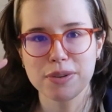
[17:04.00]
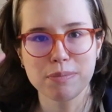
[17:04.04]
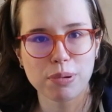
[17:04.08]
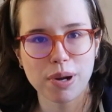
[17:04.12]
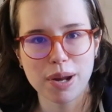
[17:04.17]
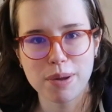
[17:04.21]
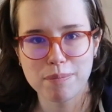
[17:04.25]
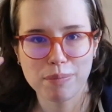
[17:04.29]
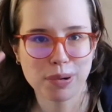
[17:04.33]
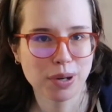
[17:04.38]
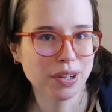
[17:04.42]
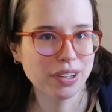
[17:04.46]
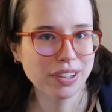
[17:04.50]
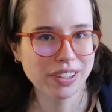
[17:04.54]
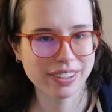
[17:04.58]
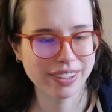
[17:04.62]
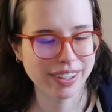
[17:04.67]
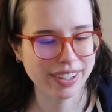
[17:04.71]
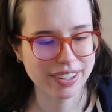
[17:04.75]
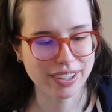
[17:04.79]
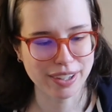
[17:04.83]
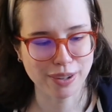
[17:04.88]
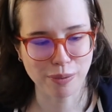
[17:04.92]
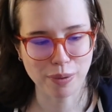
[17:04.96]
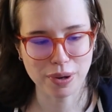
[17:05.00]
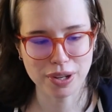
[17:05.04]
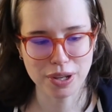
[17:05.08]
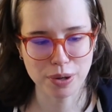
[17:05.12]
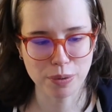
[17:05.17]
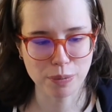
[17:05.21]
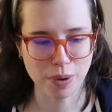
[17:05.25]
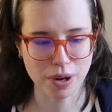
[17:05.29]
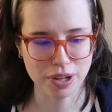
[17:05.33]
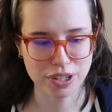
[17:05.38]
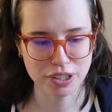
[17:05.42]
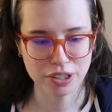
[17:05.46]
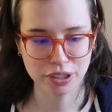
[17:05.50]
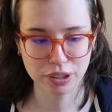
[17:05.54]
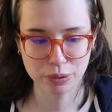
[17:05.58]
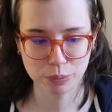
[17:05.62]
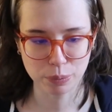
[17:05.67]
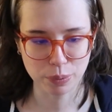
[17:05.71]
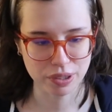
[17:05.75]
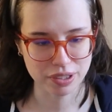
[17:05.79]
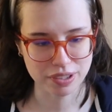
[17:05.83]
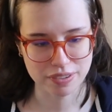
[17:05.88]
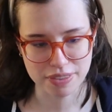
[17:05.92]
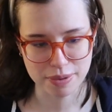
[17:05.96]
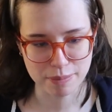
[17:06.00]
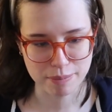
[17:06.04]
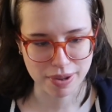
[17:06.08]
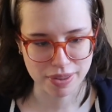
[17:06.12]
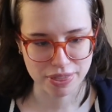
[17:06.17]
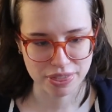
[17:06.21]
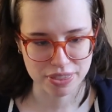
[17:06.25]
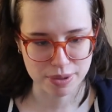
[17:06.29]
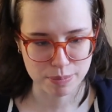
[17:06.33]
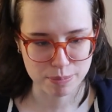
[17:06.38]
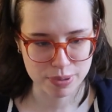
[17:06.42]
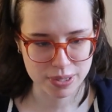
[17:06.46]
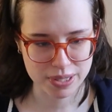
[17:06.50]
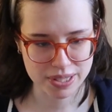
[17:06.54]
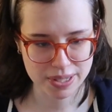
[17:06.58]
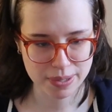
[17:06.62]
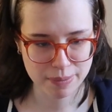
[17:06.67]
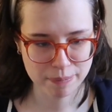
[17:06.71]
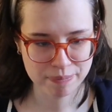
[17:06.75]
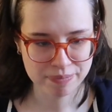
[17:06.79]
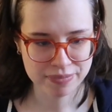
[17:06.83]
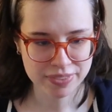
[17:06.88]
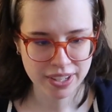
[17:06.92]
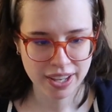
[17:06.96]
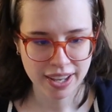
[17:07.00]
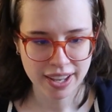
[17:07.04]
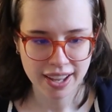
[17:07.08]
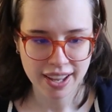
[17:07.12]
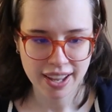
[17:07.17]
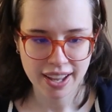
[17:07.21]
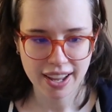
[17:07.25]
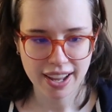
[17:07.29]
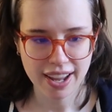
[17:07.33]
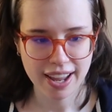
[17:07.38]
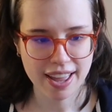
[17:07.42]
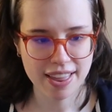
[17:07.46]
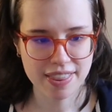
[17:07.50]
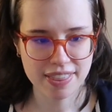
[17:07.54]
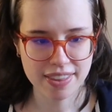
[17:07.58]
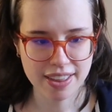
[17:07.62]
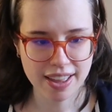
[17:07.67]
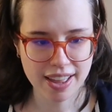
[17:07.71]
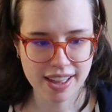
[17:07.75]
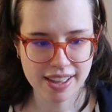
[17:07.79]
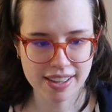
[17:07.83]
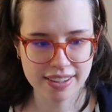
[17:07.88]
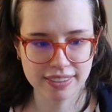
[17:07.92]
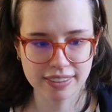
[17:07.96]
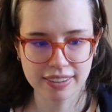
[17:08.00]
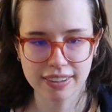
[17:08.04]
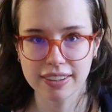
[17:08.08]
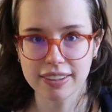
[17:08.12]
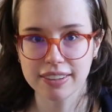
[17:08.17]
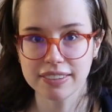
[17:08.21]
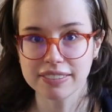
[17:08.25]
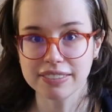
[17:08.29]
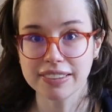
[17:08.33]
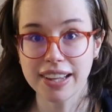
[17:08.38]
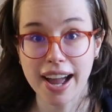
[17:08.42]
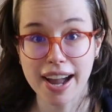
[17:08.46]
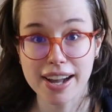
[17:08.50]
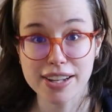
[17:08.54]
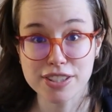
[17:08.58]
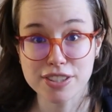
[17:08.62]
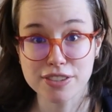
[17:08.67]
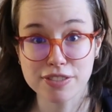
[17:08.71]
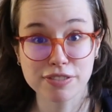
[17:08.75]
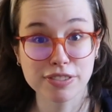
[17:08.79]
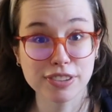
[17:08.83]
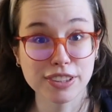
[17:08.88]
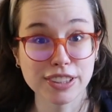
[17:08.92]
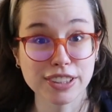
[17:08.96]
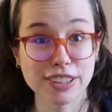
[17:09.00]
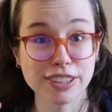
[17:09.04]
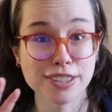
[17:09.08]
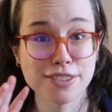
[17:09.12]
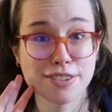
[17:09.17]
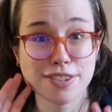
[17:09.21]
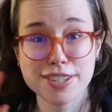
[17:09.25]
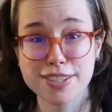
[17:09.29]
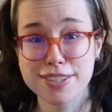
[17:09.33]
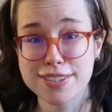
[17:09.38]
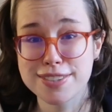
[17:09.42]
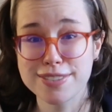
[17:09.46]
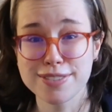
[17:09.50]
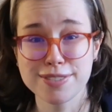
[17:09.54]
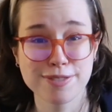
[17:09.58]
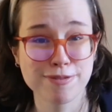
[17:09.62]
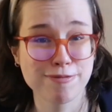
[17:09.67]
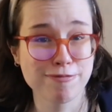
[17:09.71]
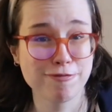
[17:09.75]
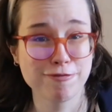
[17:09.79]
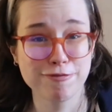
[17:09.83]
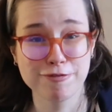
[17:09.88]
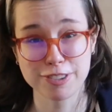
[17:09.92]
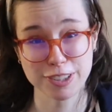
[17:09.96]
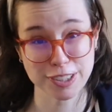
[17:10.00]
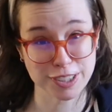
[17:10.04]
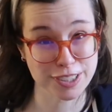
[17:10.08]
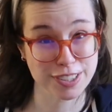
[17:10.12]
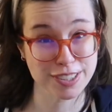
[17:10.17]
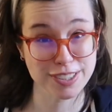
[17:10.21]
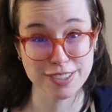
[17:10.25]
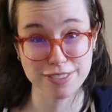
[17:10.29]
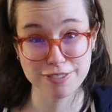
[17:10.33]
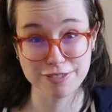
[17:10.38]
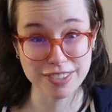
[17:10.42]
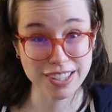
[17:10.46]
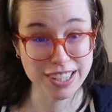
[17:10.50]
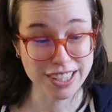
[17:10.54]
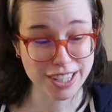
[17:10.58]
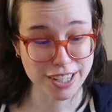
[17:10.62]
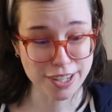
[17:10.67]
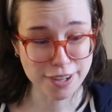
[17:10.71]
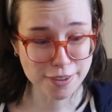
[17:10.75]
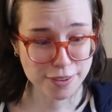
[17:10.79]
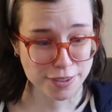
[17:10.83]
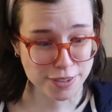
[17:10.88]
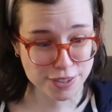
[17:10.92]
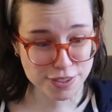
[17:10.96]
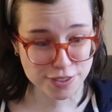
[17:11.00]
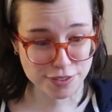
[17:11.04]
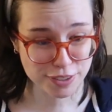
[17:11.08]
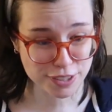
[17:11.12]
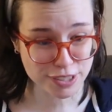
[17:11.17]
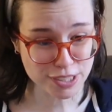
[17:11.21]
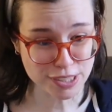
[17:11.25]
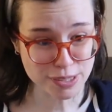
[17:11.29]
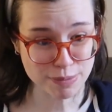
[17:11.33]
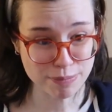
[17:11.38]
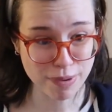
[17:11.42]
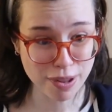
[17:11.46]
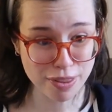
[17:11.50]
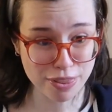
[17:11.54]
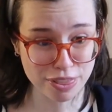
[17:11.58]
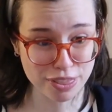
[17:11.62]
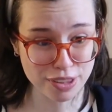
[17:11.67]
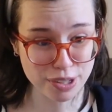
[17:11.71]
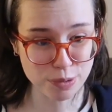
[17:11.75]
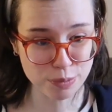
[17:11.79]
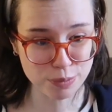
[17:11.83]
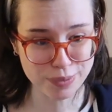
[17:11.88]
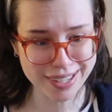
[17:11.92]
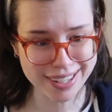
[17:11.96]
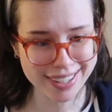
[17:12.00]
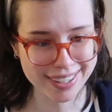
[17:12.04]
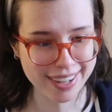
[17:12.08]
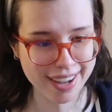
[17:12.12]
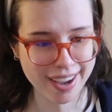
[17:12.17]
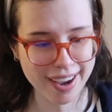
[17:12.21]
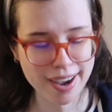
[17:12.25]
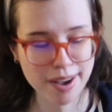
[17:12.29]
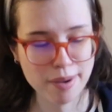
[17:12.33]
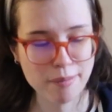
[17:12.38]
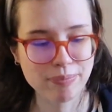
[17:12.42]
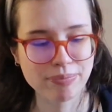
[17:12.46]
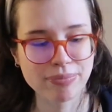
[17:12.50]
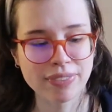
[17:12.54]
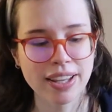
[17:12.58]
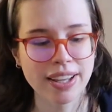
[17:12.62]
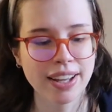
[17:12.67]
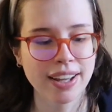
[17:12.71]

your brain percolating on what you want your word of the month to be. And then last, for this first video, this first monthly recap,